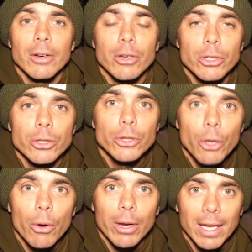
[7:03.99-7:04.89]
and I could
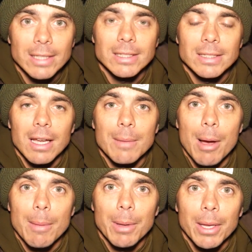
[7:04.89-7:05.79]
not get it to come
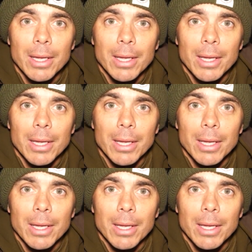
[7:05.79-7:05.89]
up.